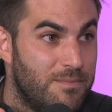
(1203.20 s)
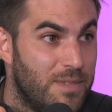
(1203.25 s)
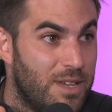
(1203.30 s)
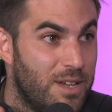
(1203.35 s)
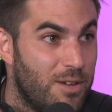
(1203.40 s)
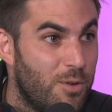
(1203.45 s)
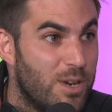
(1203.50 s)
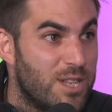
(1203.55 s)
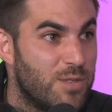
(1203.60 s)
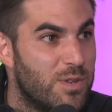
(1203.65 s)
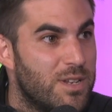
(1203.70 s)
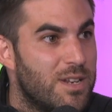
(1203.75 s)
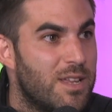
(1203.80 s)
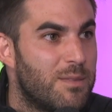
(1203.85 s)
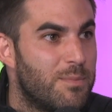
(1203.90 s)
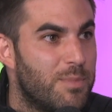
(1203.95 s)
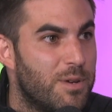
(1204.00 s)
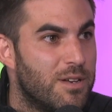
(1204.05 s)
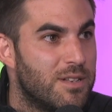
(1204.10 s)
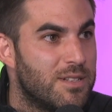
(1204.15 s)
where it's with another
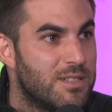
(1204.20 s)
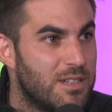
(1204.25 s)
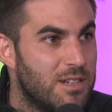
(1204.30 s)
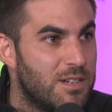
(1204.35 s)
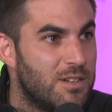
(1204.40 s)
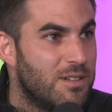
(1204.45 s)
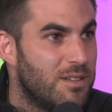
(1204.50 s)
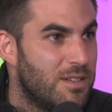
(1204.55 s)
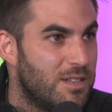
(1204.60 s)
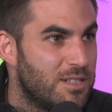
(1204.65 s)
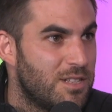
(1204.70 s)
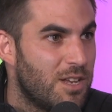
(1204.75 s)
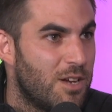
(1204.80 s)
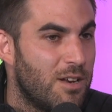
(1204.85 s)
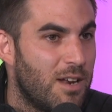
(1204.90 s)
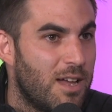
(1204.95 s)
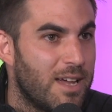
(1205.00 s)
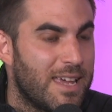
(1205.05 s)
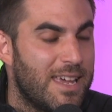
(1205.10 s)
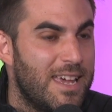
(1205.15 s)
person. So
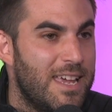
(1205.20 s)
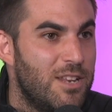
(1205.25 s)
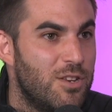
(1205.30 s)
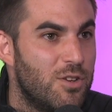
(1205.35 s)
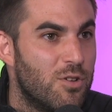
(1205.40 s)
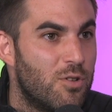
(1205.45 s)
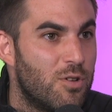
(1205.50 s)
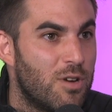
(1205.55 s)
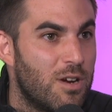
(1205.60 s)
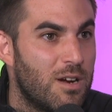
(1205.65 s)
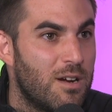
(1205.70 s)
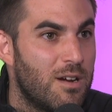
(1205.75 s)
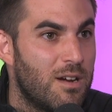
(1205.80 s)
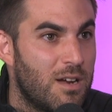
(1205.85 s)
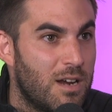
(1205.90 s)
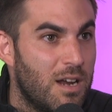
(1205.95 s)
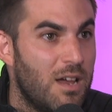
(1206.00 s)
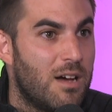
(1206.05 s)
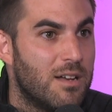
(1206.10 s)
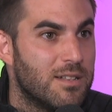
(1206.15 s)
like in your
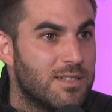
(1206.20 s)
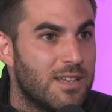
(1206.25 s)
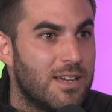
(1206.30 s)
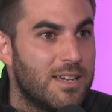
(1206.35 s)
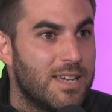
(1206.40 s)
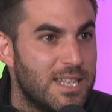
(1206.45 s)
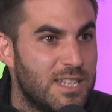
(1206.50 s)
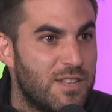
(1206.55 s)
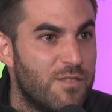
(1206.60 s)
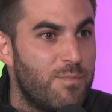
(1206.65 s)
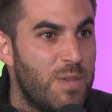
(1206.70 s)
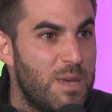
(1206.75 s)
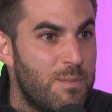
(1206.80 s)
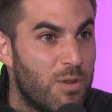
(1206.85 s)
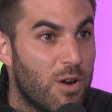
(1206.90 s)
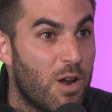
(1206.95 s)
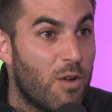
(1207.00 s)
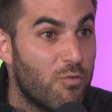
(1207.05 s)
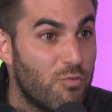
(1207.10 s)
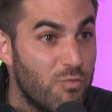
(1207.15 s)
class, I guess if
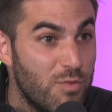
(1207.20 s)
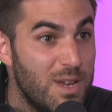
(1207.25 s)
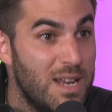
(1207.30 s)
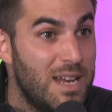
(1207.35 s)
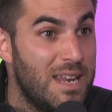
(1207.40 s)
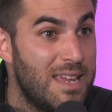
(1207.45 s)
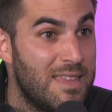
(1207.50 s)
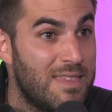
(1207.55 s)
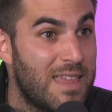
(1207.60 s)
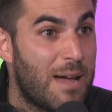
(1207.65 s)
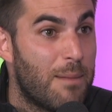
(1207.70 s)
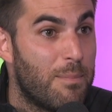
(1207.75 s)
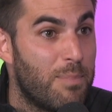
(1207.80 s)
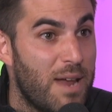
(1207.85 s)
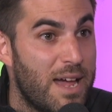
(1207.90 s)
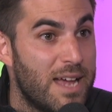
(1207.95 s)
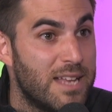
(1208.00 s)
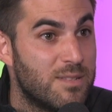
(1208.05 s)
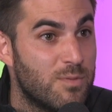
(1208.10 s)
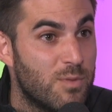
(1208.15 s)
people are really in that
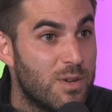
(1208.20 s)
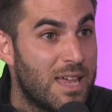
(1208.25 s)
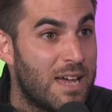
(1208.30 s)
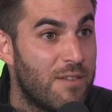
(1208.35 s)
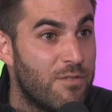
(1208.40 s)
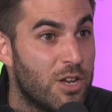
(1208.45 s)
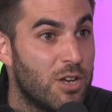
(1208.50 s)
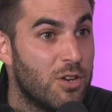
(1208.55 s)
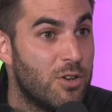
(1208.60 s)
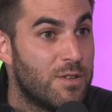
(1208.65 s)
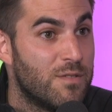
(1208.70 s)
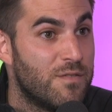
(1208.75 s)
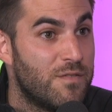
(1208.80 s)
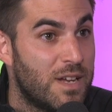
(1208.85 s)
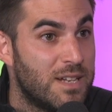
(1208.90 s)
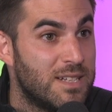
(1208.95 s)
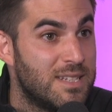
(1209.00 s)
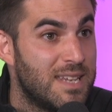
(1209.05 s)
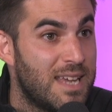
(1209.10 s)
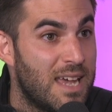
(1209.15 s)
place where they're having a lot of
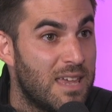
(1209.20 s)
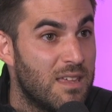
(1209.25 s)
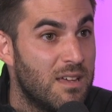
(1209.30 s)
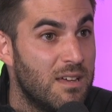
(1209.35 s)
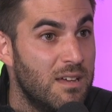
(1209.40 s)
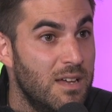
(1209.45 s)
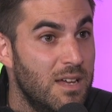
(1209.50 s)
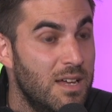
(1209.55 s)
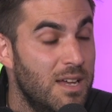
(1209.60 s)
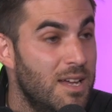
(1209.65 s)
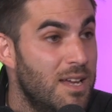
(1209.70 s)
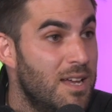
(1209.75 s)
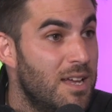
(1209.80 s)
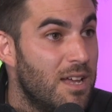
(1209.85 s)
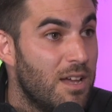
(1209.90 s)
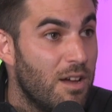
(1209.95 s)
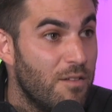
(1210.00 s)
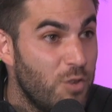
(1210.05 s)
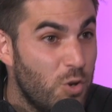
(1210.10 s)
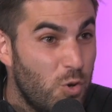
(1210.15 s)
fun together,
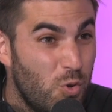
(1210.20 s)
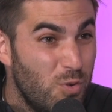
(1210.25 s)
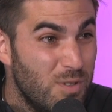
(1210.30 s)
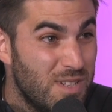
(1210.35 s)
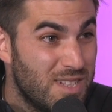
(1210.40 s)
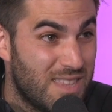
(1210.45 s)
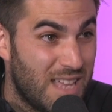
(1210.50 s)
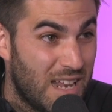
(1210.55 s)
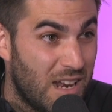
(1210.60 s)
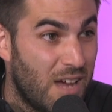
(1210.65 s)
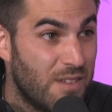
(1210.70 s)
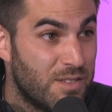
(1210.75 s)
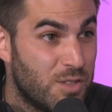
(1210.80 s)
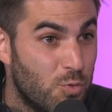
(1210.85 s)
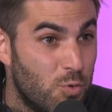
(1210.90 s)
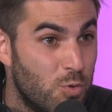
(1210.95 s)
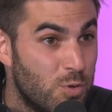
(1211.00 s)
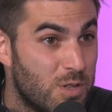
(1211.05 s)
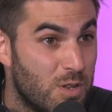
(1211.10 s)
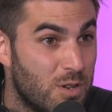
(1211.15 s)
of course their lives are
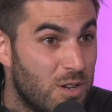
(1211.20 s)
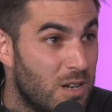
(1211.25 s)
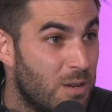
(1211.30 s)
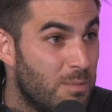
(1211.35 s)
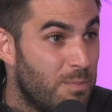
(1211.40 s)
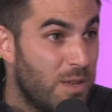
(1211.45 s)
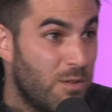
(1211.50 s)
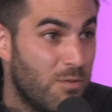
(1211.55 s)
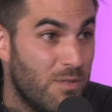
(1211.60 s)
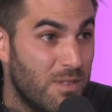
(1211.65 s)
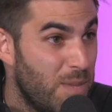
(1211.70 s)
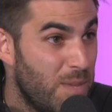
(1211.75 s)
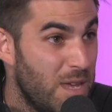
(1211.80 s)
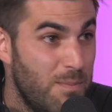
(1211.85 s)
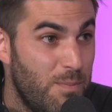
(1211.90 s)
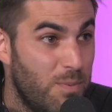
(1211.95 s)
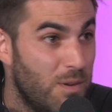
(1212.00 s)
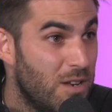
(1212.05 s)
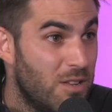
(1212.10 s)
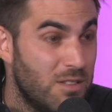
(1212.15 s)
also going to be,
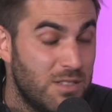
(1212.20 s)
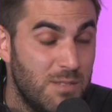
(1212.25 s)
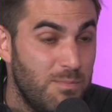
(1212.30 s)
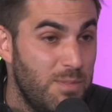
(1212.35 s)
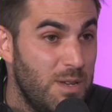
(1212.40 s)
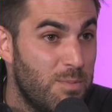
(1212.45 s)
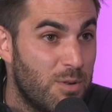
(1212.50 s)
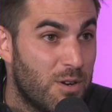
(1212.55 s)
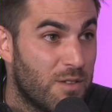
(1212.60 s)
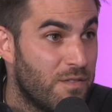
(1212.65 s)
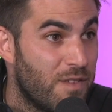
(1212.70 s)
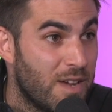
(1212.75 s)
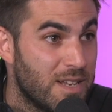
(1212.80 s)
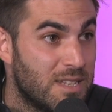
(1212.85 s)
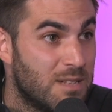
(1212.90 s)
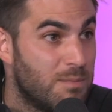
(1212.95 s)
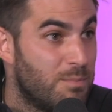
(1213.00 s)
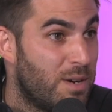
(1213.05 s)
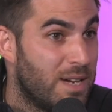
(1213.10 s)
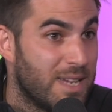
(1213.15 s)
lots of people are
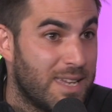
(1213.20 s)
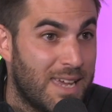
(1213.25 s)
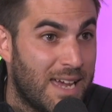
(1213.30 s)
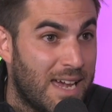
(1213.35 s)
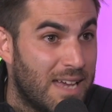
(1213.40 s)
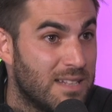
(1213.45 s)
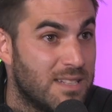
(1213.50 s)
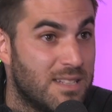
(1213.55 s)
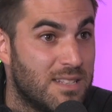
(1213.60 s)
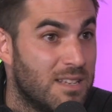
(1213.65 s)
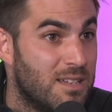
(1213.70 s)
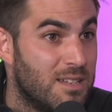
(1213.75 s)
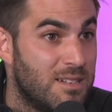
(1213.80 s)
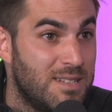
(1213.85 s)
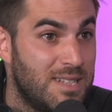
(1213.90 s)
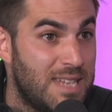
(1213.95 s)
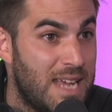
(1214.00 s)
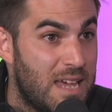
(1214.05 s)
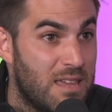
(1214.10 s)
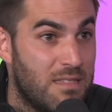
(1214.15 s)
affected by cancer,
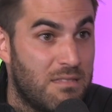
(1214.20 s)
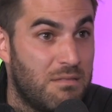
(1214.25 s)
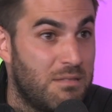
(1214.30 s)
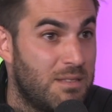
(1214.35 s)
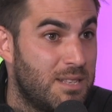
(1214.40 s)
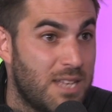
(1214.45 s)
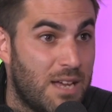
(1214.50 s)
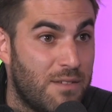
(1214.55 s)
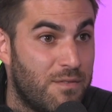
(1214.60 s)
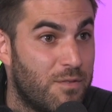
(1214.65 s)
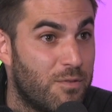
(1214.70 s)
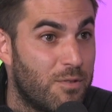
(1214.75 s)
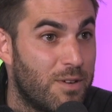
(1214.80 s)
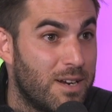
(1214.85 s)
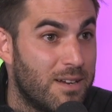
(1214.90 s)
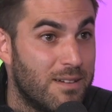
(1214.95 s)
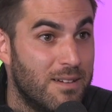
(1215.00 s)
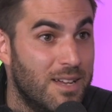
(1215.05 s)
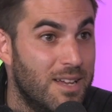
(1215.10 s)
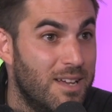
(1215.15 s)
death,
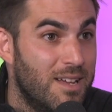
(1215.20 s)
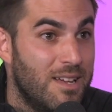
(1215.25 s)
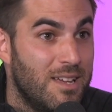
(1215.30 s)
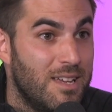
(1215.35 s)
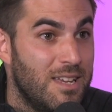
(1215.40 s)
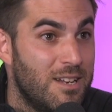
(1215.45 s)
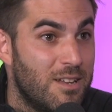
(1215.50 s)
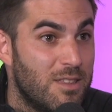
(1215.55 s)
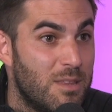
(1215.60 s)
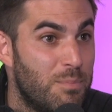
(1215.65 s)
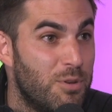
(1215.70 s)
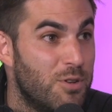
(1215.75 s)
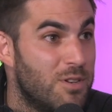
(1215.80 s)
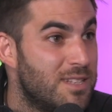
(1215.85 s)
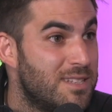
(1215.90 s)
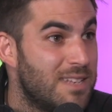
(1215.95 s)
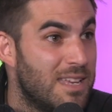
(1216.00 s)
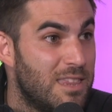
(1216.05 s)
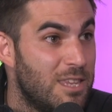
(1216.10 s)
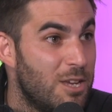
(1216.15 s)
suffering. You know, the Buddha
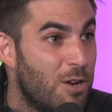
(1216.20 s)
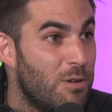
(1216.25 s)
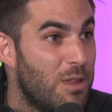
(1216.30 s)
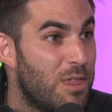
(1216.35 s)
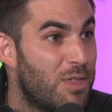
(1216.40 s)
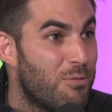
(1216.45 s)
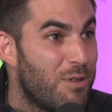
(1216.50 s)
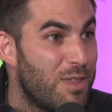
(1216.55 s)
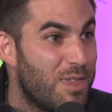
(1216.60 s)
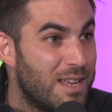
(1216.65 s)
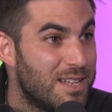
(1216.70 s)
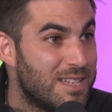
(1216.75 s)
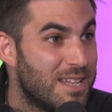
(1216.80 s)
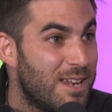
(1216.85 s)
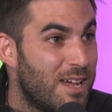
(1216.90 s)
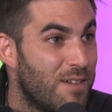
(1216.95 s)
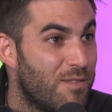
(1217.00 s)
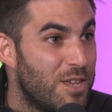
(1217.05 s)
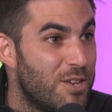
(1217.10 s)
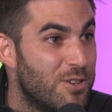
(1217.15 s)
said the only 3 things in
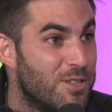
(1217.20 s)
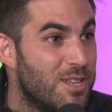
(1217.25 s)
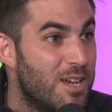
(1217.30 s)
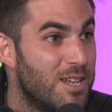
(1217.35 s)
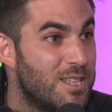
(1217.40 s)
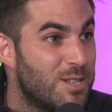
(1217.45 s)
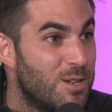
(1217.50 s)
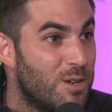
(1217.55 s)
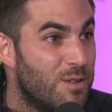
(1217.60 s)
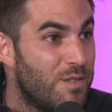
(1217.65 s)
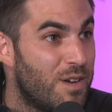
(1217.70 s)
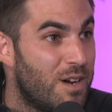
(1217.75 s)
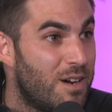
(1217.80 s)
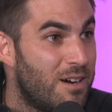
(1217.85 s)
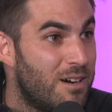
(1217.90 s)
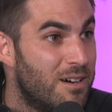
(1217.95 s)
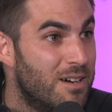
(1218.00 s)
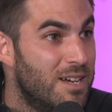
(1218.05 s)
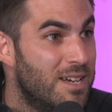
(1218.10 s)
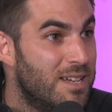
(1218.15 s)
life that you're certain of
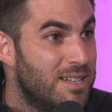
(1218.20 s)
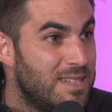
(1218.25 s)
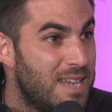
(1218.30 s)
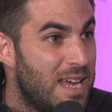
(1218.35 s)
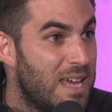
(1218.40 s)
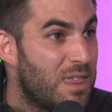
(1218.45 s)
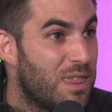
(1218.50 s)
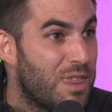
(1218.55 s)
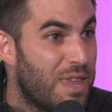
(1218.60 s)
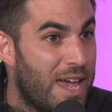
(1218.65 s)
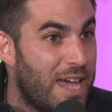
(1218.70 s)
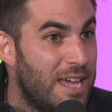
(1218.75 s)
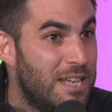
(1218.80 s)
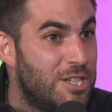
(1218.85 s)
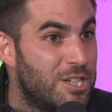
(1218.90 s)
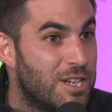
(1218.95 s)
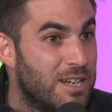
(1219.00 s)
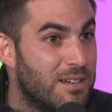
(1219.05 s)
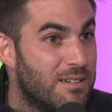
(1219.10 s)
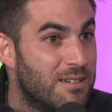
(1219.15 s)
are death,
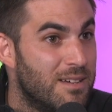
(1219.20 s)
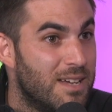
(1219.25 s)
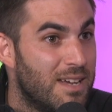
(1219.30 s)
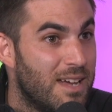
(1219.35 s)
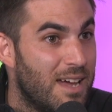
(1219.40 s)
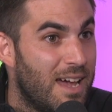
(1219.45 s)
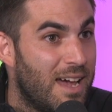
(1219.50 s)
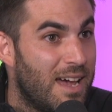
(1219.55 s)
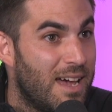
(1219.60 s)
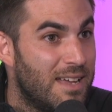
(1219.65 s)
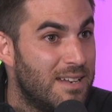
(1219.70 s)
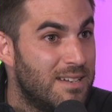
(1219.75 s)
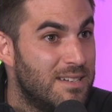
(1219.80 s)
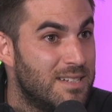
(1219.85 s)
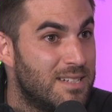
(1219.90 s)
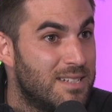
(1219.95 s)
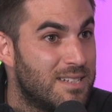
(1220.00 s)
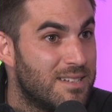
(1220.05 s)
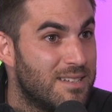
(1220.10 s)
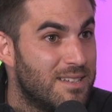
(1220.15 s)
aging,
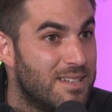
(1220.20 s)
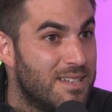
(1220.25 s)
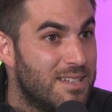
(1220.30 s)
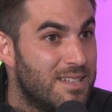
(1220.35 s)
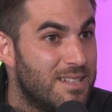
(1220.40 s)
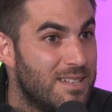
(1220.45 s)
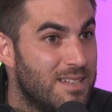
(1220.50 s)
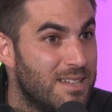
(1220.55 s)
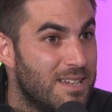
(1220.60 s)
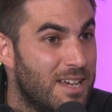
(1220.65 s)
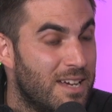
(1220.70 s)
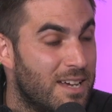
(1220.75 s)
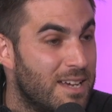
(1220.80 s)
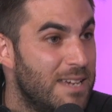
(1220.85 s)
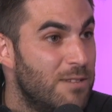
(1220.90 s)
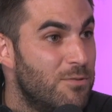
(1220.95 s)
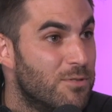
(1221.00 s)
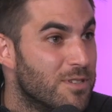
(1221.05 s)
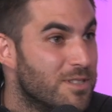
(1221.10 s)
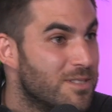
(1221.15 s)
and
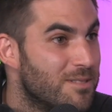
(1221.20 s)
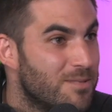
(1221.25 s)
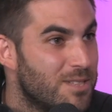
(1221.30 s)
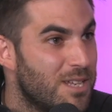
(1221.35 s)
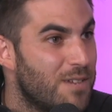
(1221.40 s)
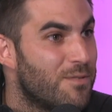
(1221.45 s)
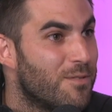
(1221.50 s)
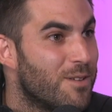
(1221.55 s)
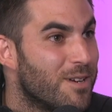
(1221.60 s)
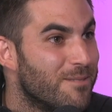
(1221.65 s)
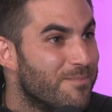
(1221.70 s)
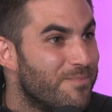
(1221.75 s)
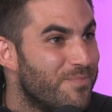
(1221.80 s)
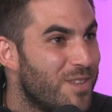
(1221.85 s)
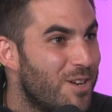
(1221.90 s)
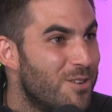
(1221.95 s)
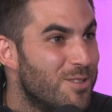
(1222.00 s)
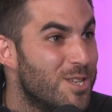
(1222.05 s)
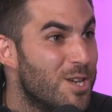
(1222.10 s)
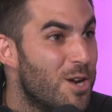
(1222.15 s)
illness, suffering.
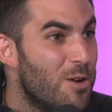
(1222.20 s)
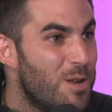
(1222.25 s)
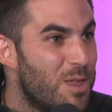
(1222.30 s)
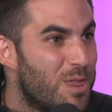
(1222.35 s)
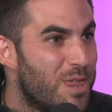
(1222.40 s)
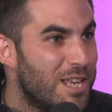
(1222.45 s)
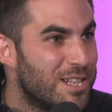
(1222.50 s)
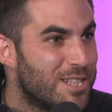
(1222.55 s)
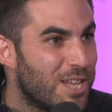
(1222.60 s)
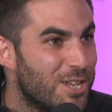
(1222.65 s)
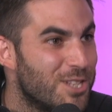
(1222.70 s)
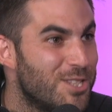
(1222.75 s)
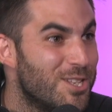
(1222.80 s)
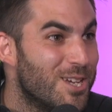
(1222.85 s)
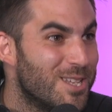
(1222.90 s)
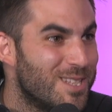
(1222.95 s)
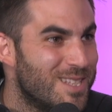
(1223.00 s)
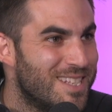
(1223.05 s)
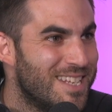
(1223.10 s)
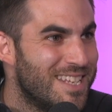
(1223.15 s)
Those are the only things that are
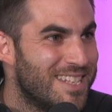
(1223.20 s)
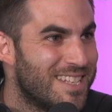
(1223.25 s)
certainties in